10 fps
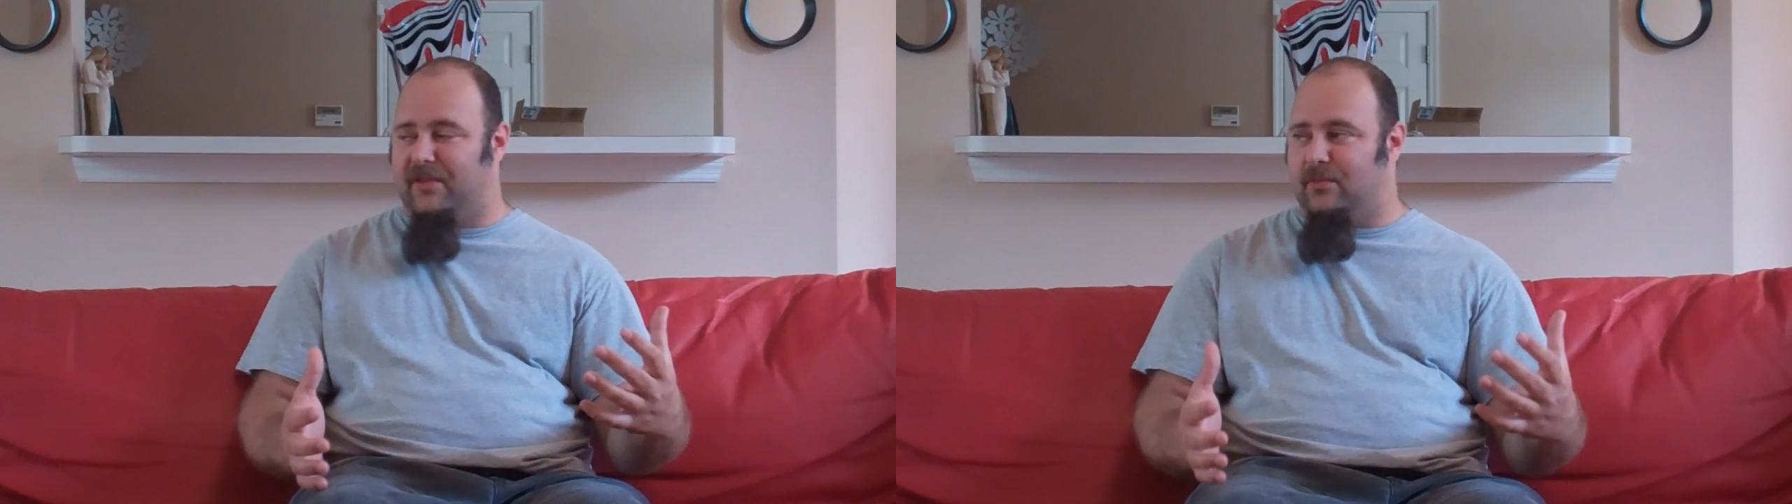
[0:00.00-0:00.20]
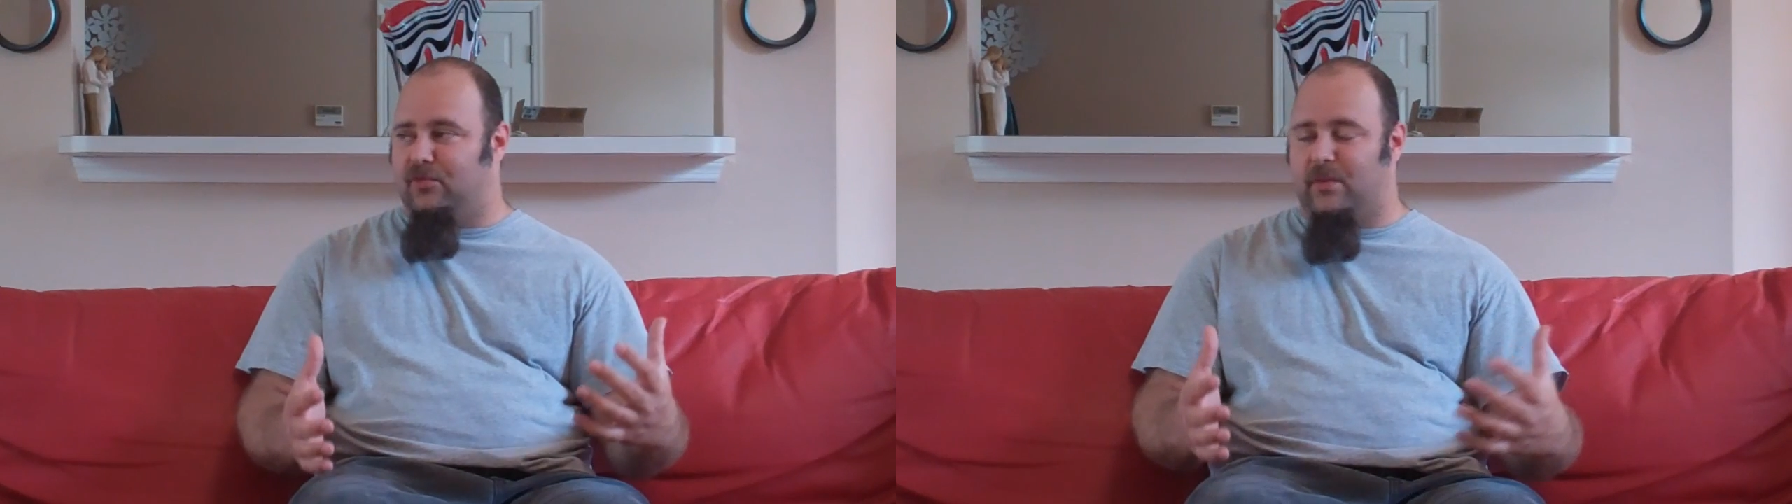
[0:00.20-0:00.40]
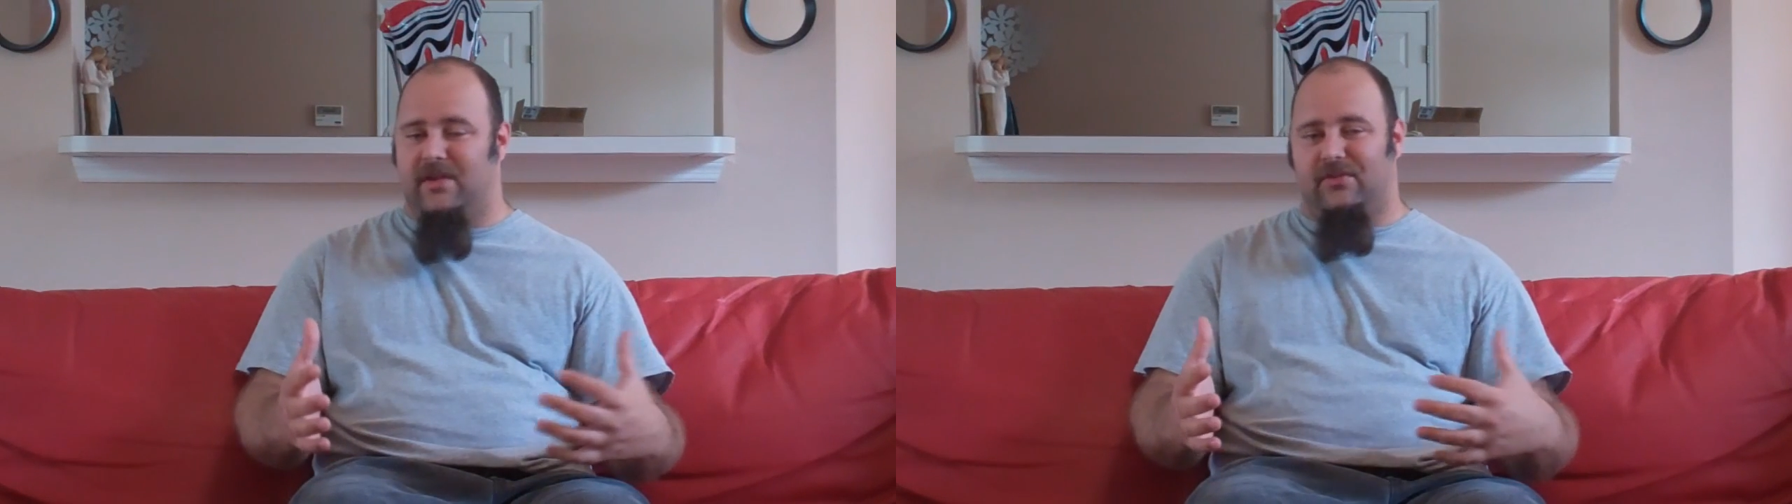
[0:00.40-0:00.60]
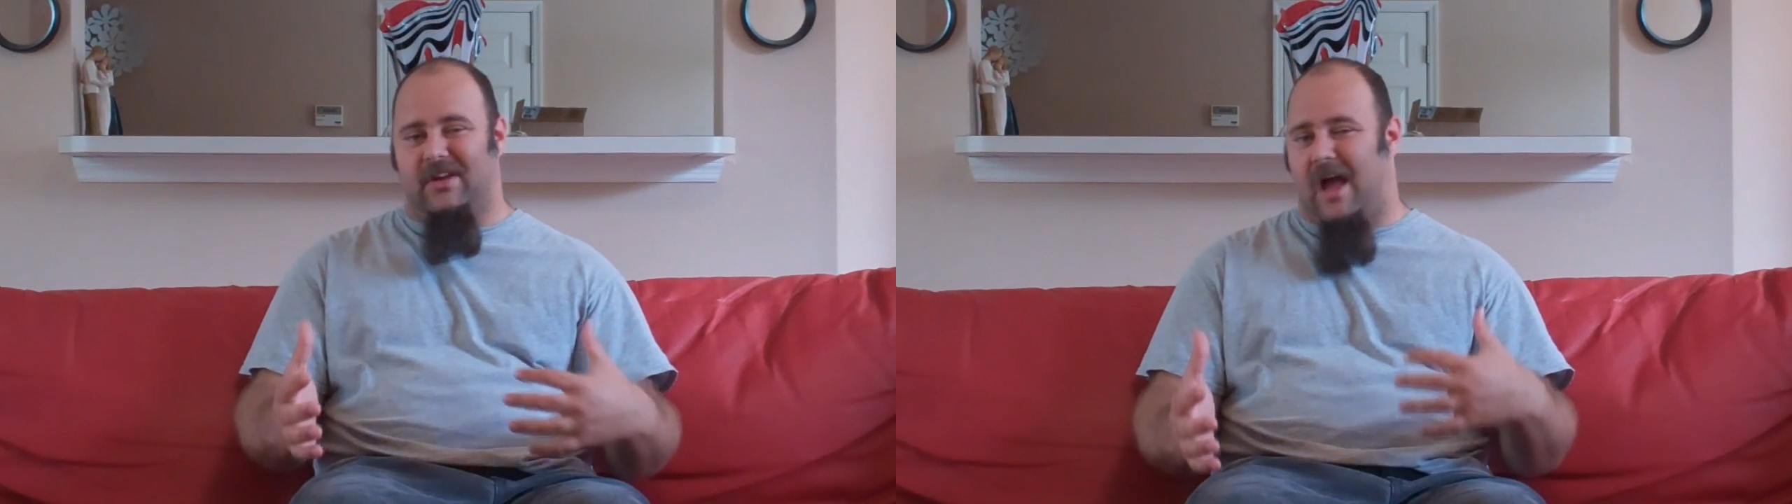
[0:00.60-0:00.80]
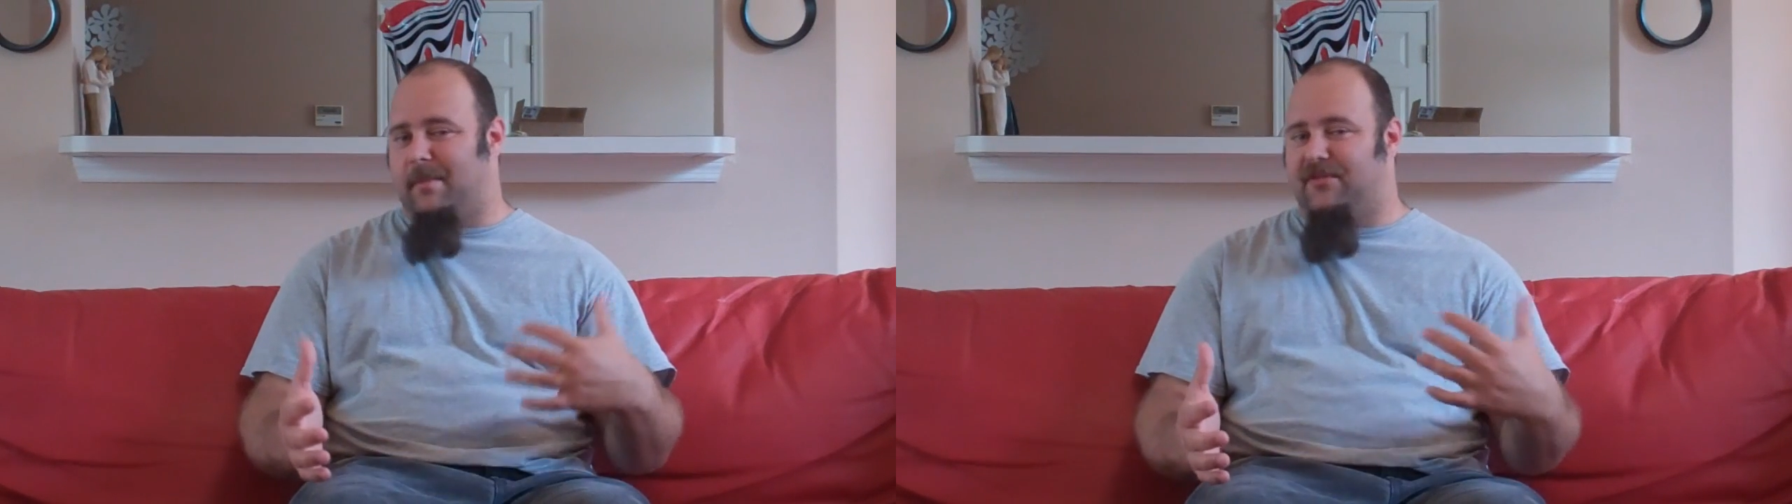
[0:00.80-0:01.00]
make some tweaks
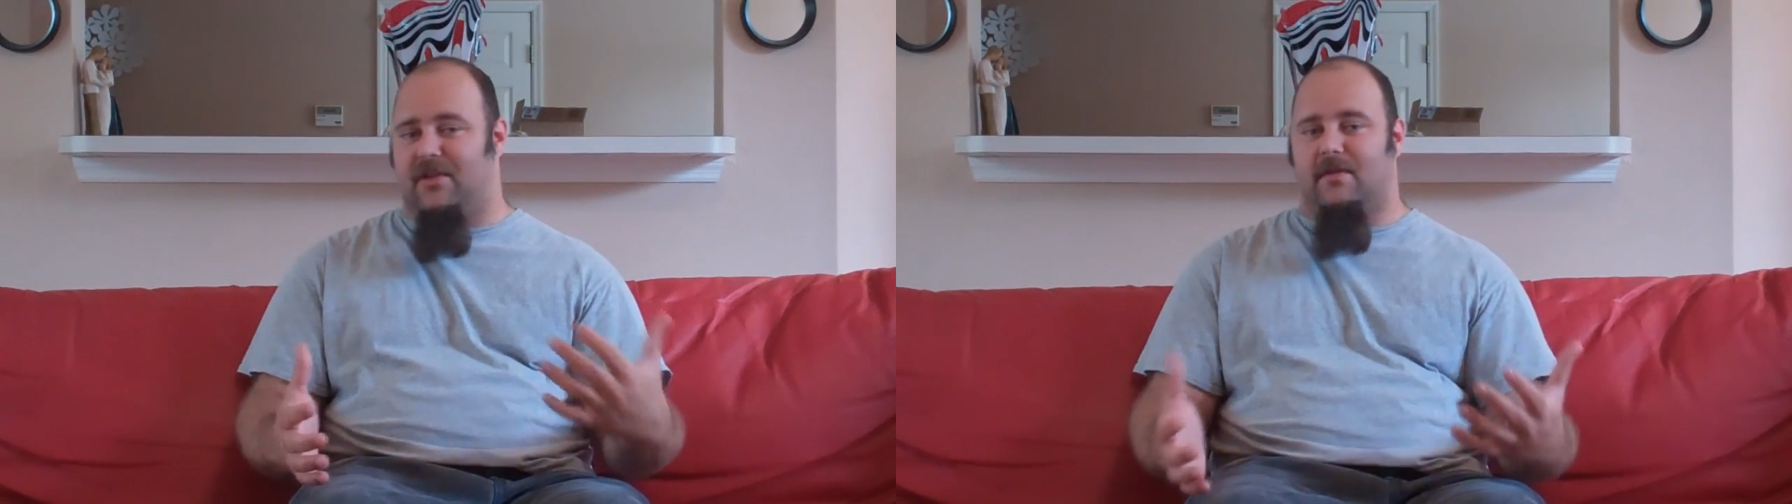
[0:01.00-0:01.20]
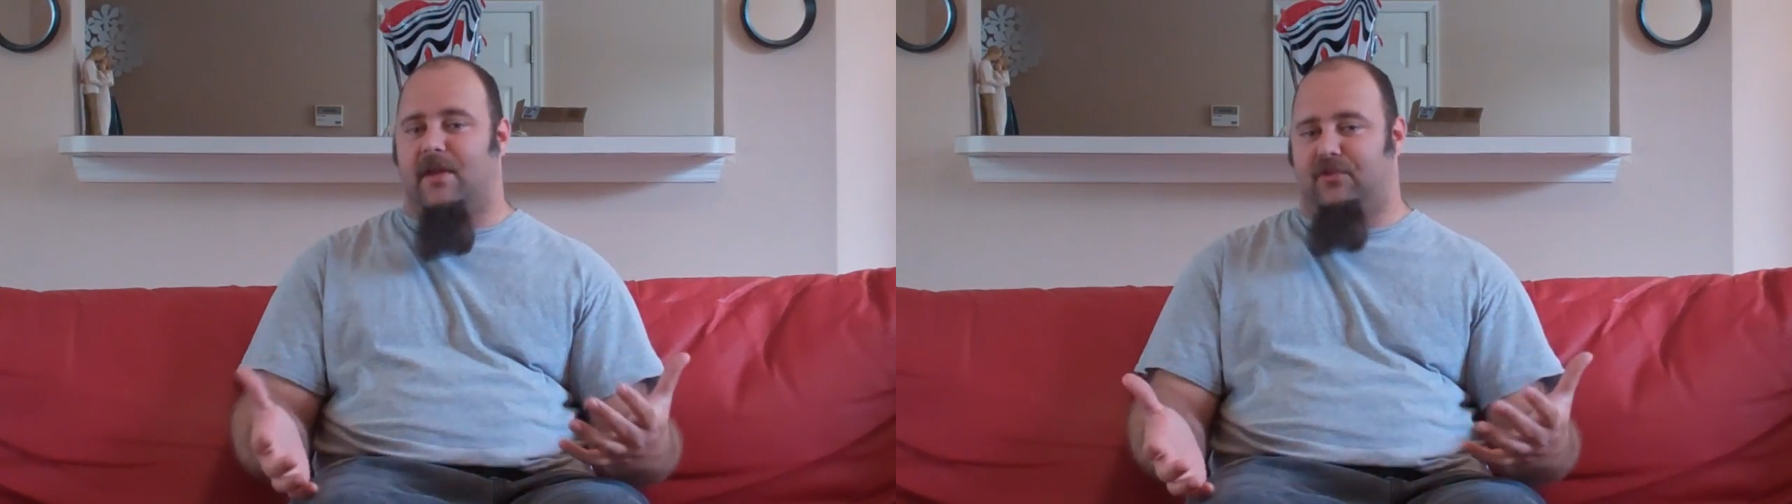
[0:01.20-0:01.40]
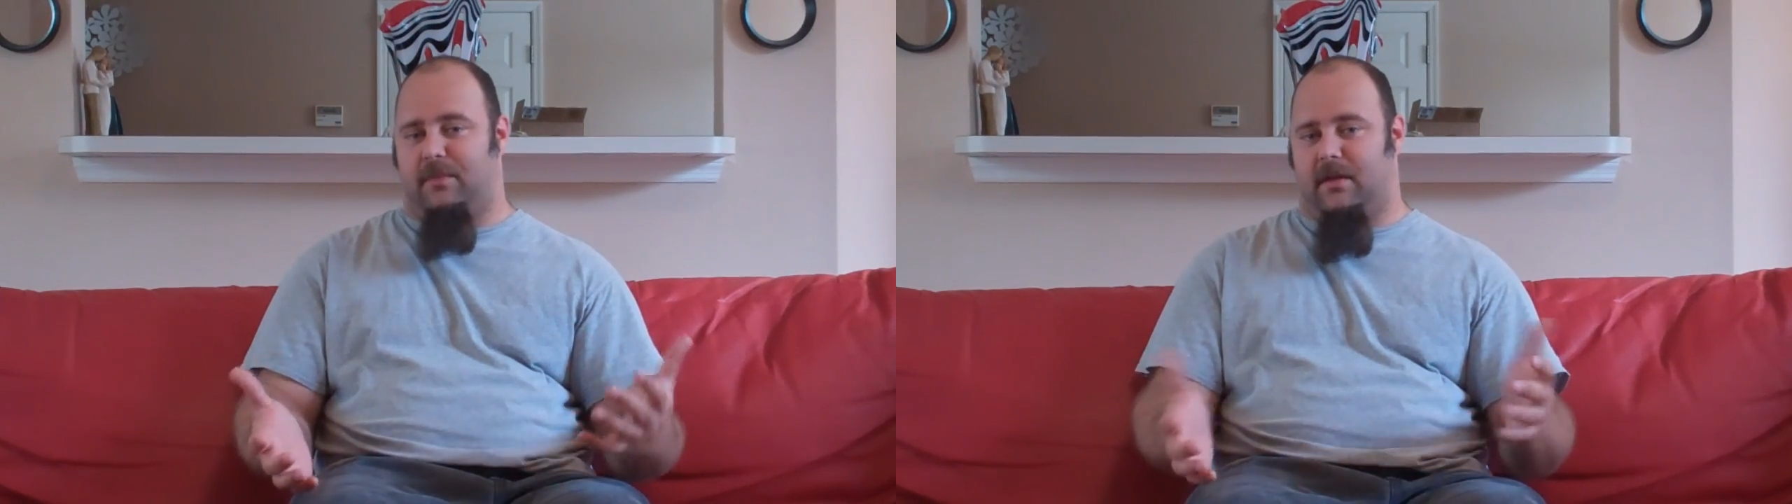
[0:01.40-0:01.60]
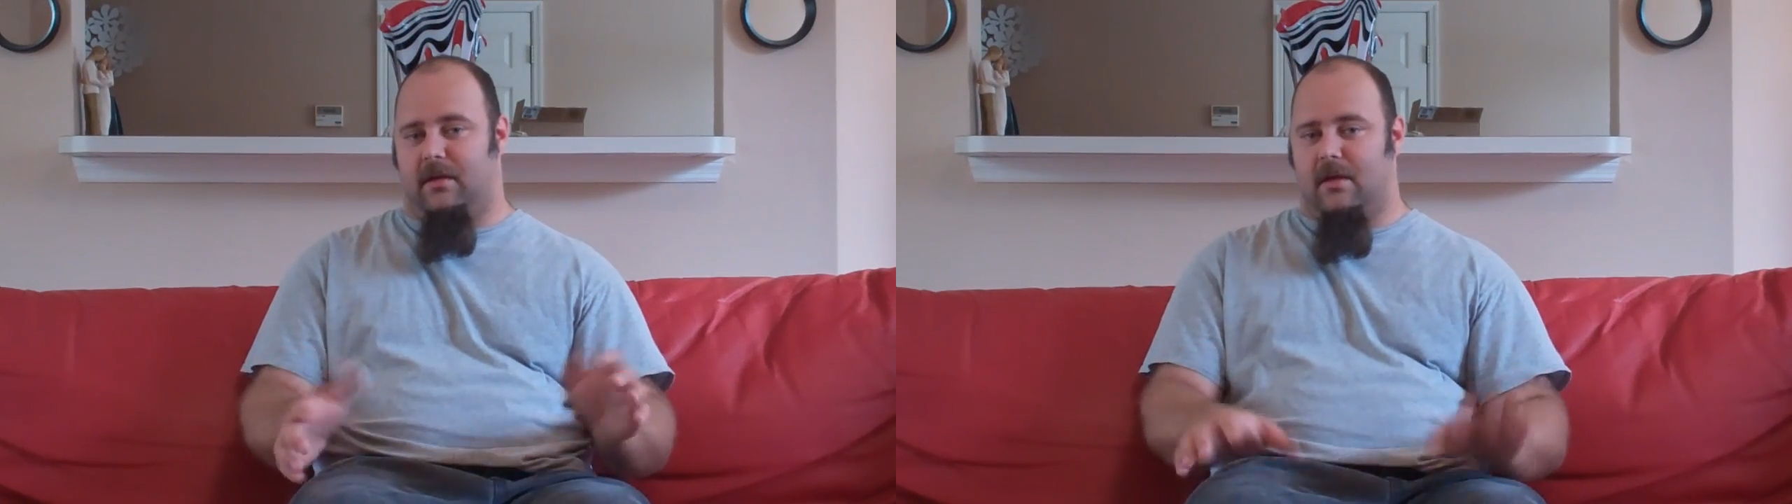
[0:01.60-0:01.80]
and comments on the recipe.